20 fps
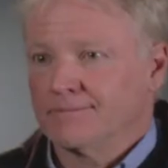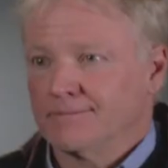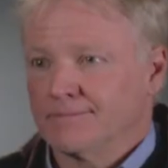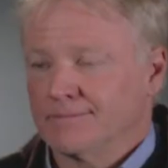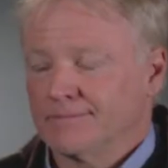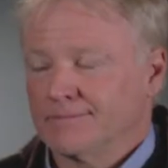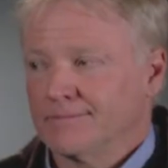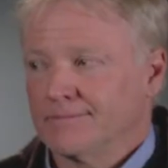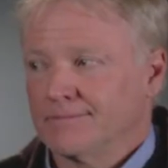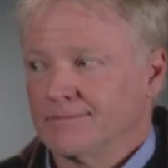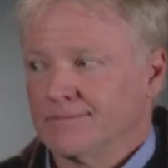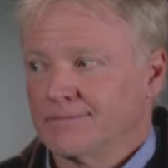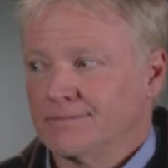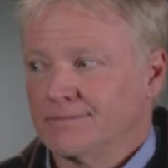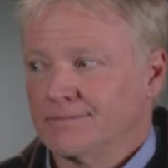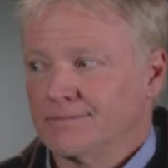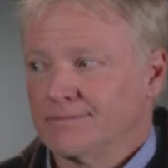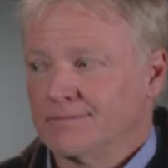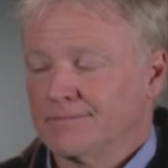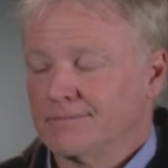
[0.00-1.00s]

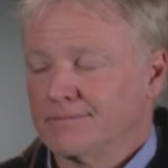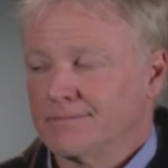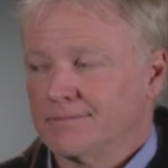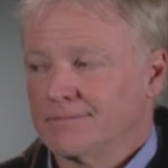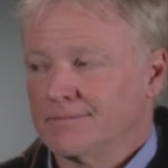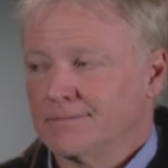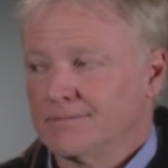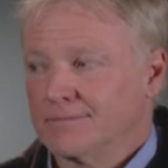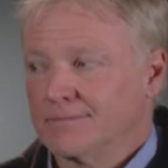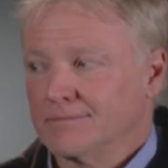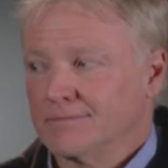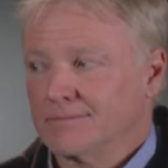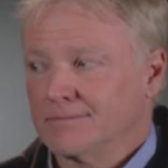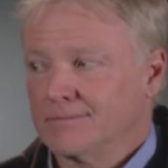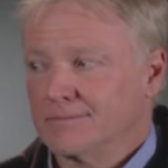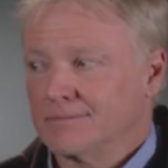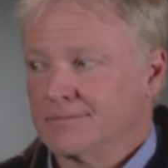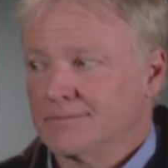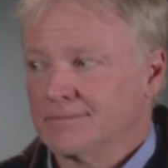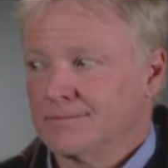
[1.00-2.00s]

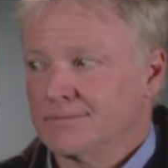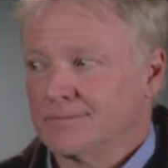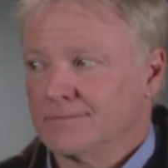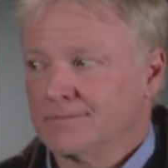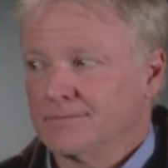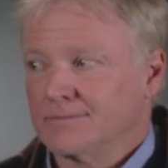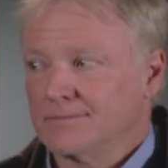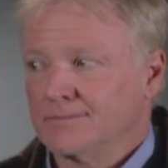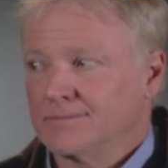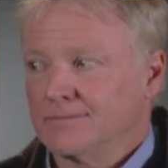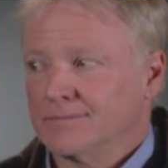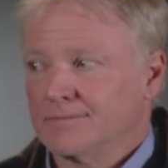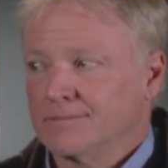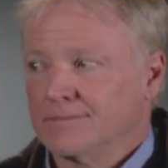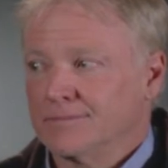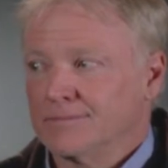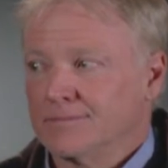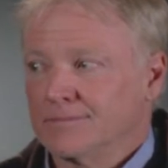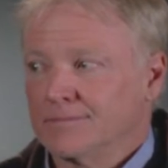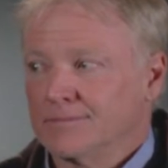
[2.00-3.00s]

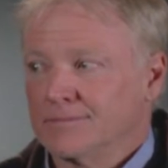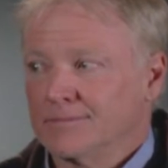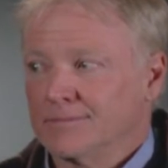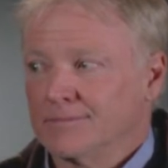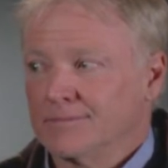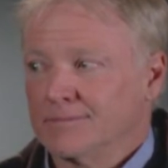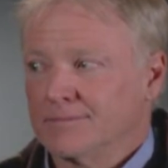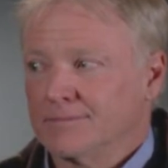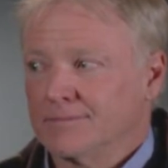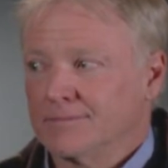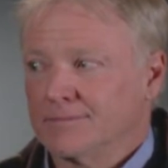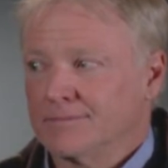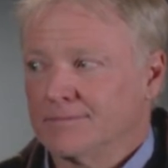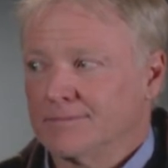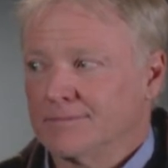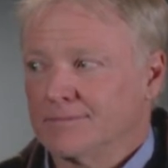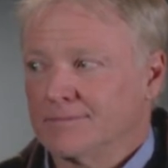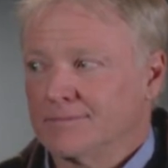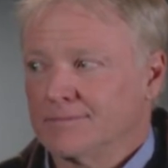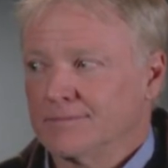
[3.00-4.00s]

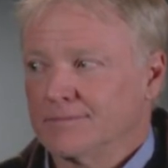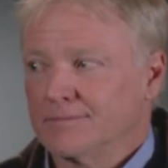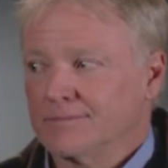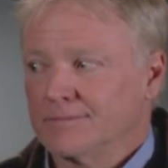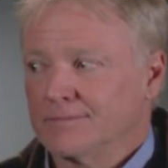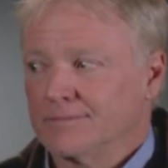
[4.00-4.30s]
(silent)